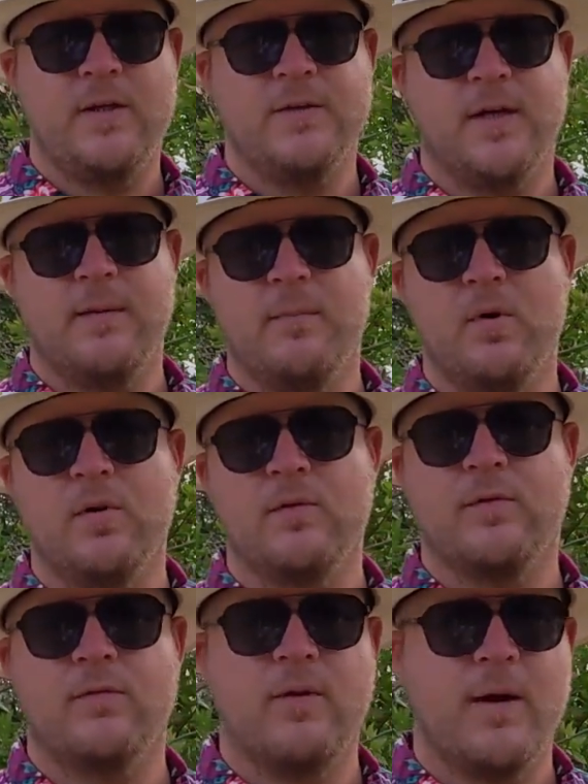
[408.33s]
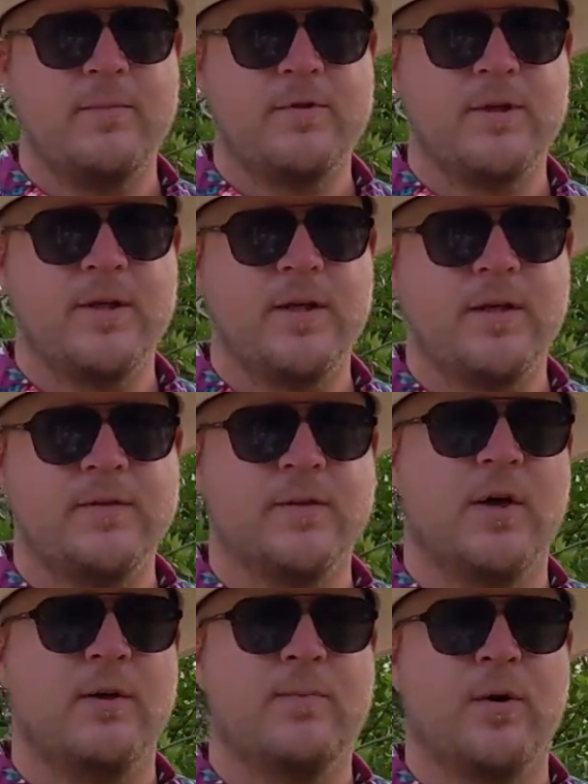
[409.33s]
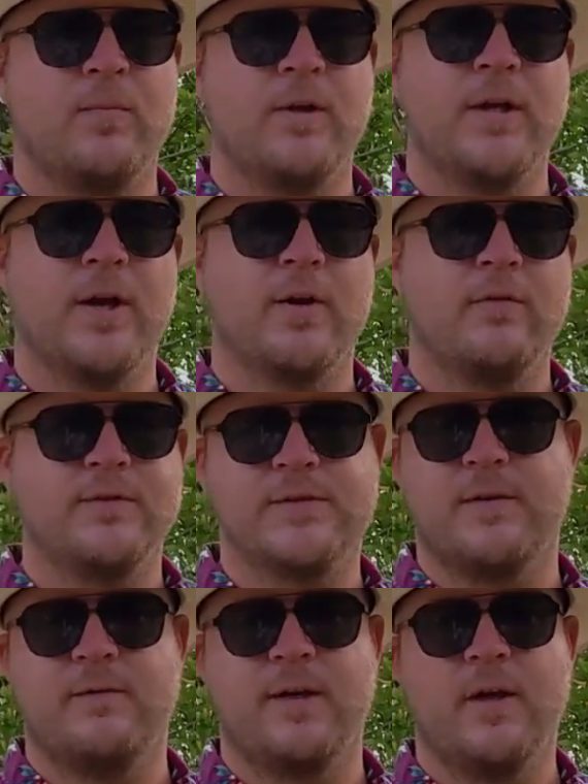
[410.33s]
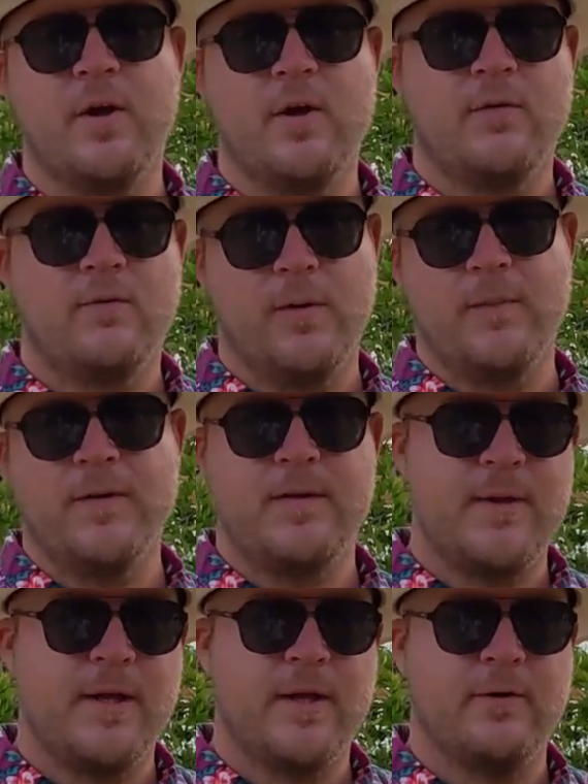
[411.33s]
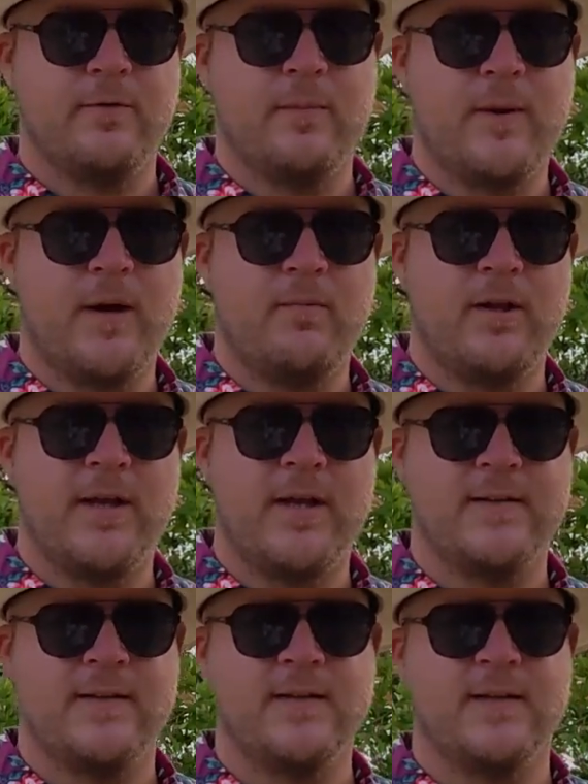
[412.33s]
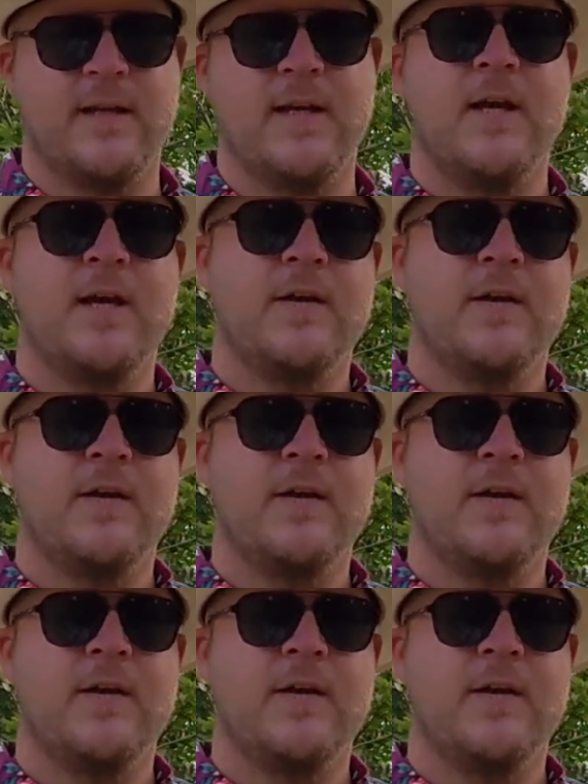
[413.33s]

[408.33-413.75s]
So I'm more of a rum drinker, so I'd probably go for something from the Dominican Republic, as it is a